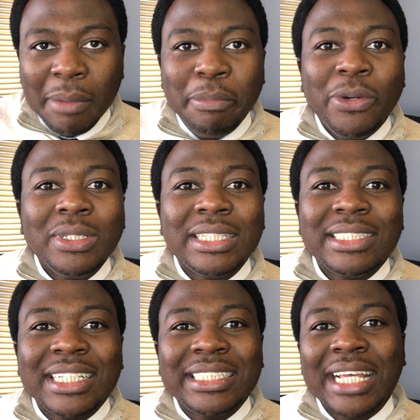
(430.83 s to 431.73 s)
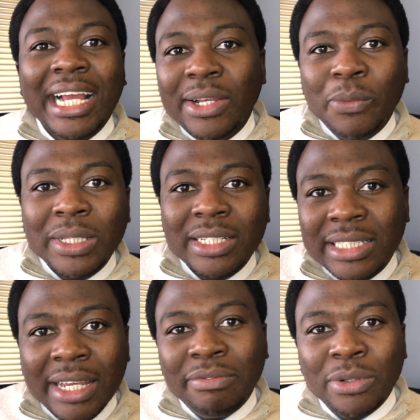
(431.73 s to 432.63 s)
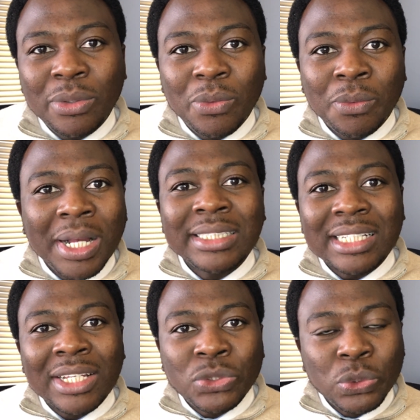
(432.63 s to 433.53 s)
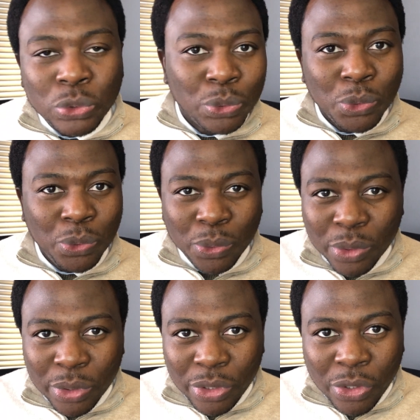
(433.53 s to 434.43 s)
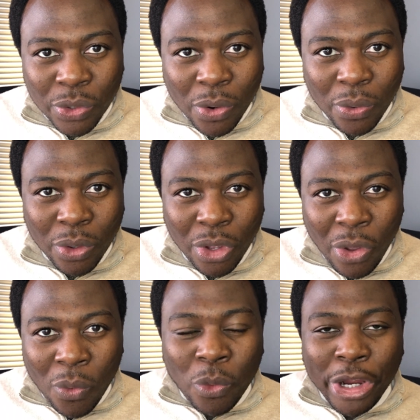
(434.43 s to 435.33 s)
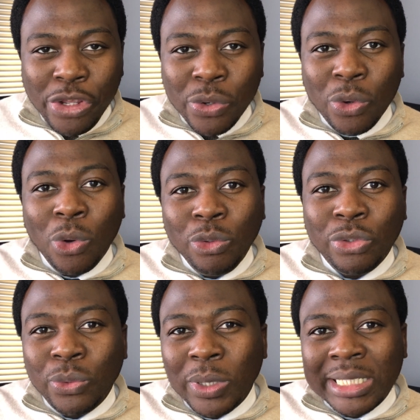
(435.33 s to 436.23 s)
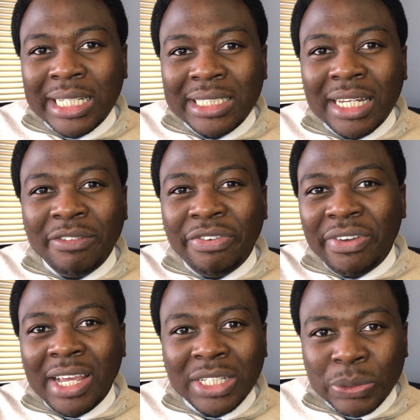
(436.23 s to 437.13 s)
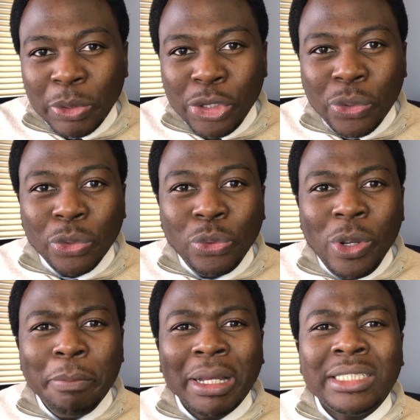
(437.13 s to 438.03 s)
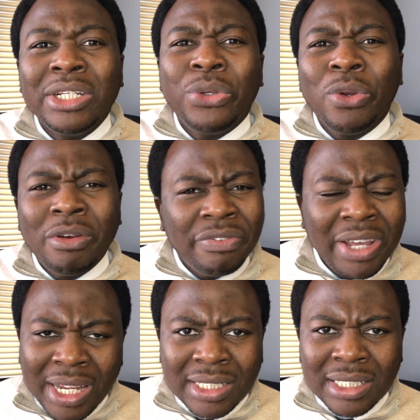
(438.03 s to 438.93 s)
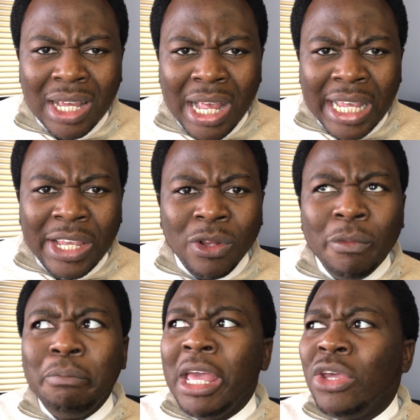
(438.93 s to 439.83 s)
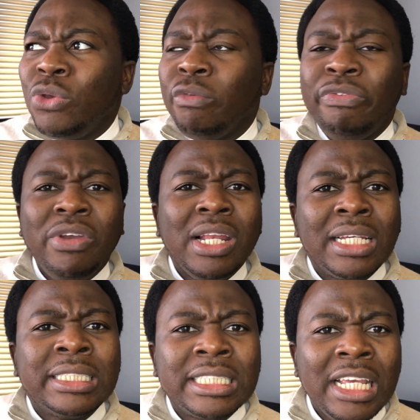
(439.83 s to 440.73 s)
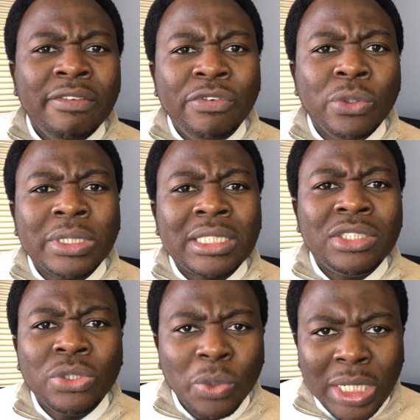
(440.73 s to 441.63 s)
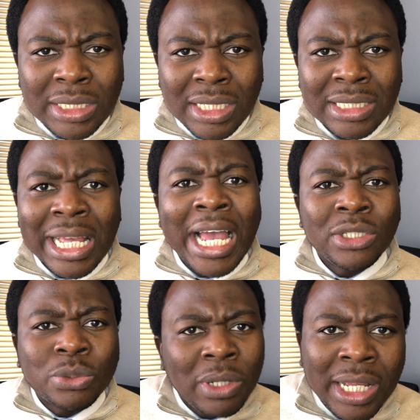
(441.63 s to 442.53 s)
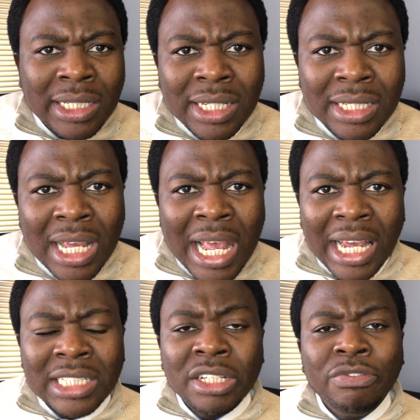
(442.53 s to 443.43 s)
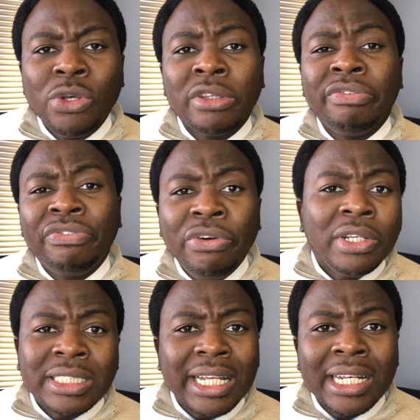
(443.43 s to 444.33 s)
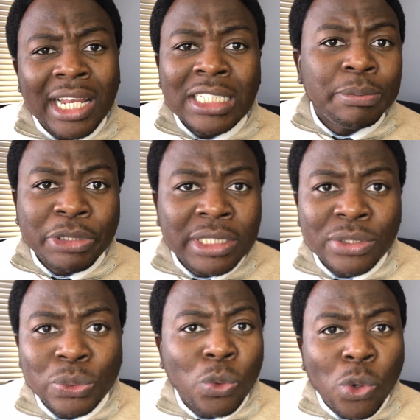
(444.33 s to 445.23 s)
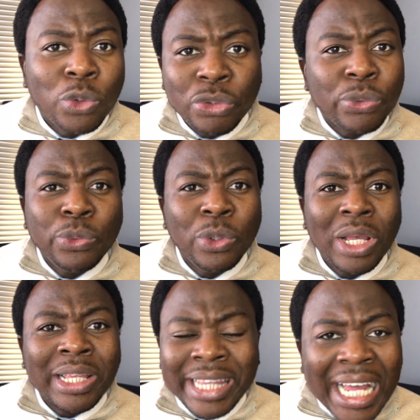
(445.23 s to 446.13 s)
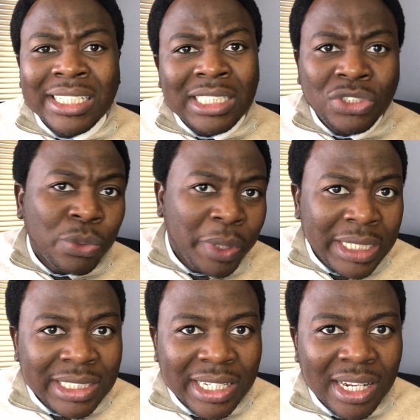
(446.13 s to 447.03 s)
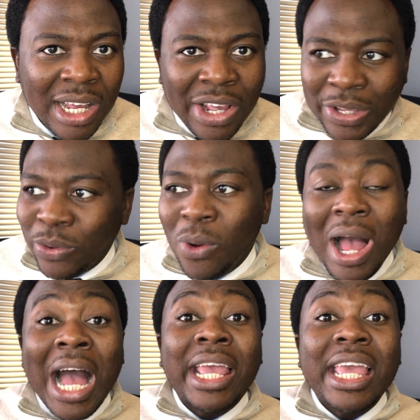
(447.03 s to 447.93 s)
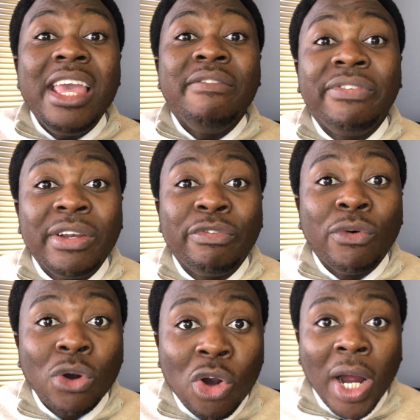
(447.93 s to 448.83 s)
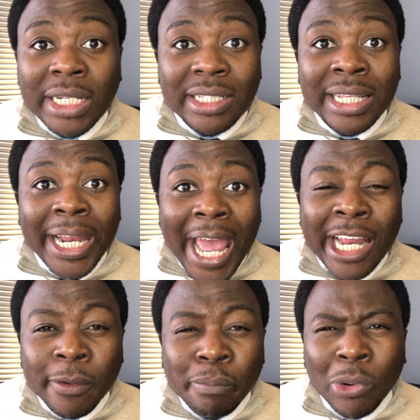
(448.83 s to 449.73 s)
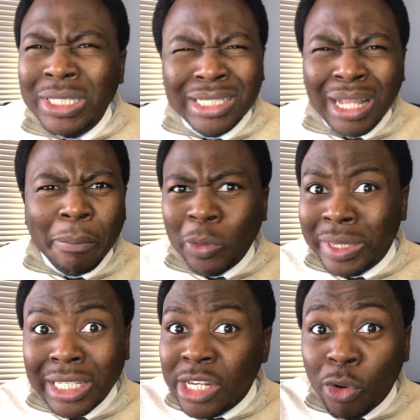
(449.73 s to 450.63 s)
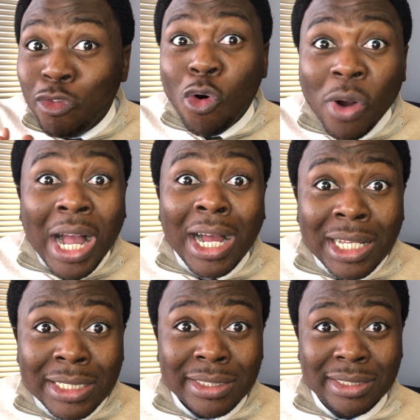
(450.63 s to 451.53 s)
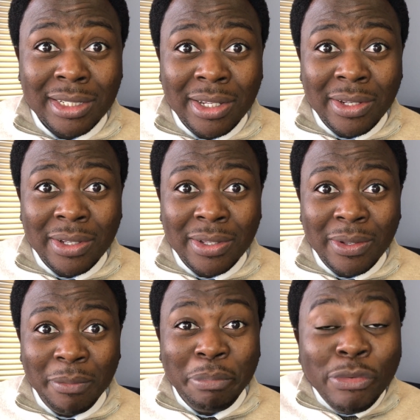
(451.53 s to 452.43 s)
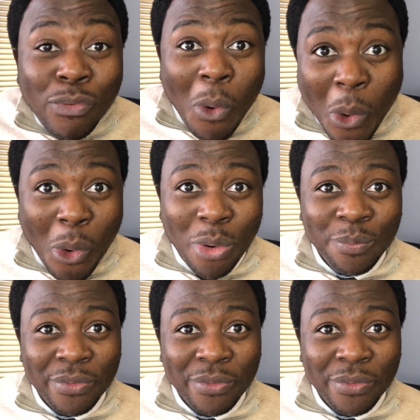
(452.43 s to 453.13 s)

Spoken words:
Because that's exactly what the devil wants us to do, you know? When you go through a certain phase, when you go through a particular phase, he'll make you feel as if your situation is isolated, as if you're the first and last person to go through that situation. You know, I even forgot that I had bought about 3 or 4 cars before.